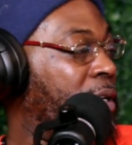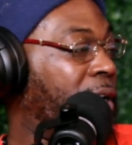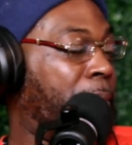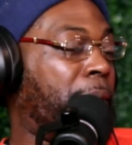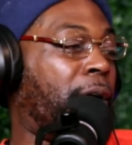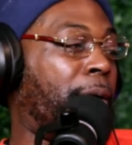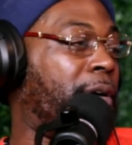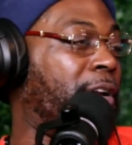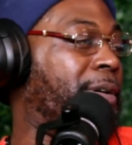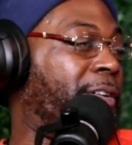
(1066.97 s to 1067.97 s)
I'm all
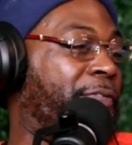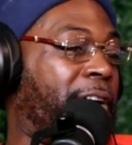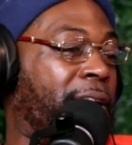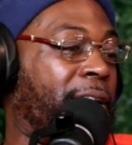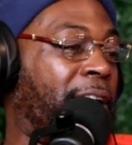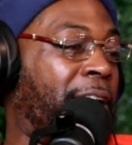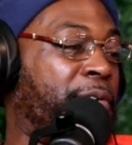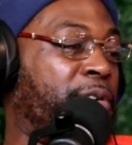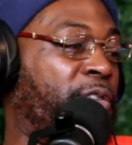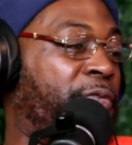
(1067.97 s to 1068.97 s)
about finding the
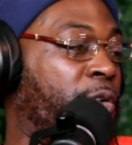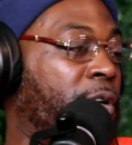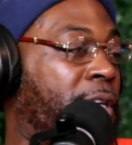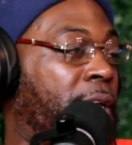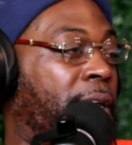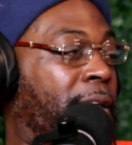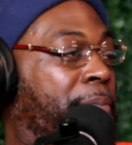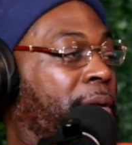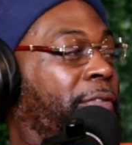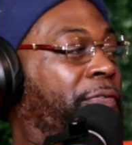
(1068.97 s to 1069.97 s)
avenue for a kid that
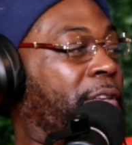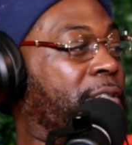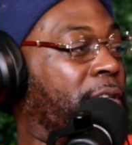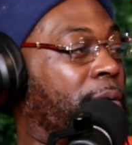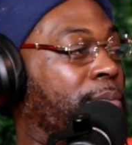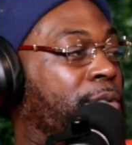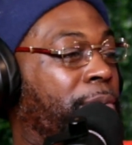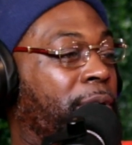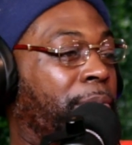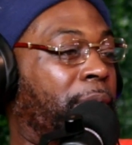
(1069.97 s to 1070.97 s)
benefits them to be the
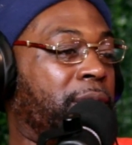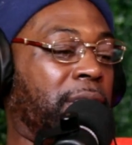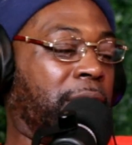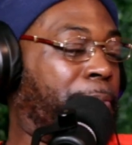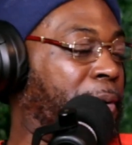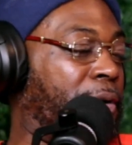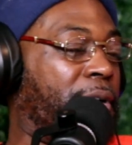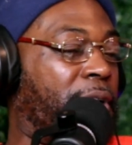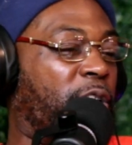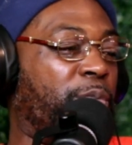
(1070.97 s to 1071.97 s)
best. Like a parent to
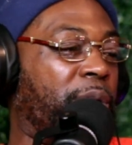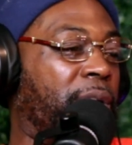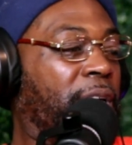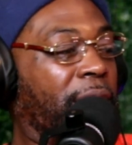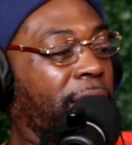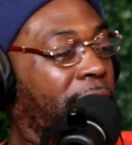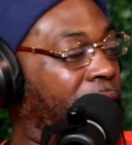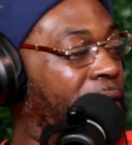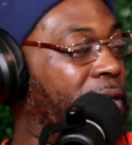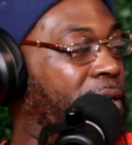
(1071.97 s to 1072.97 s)
call me,
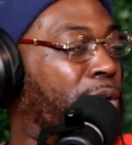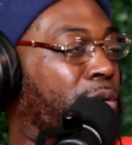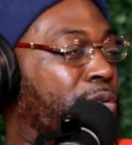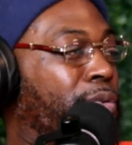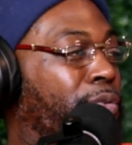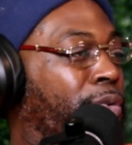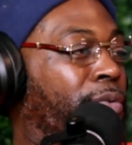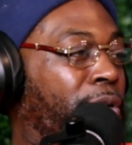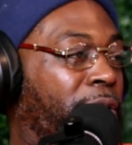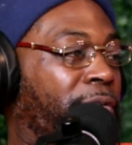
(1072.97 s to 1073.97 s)
hey, coach,
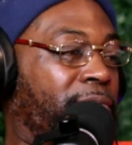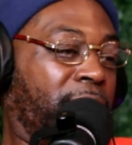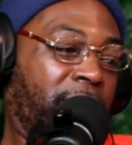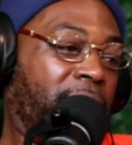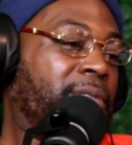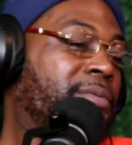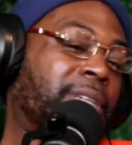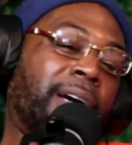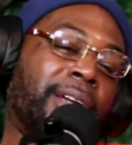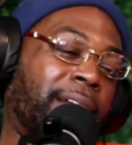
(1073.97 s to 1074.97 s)
we
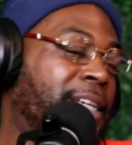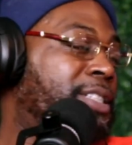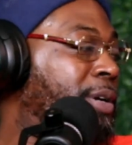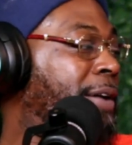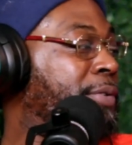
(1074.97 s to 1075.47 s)
that ain't your avenue.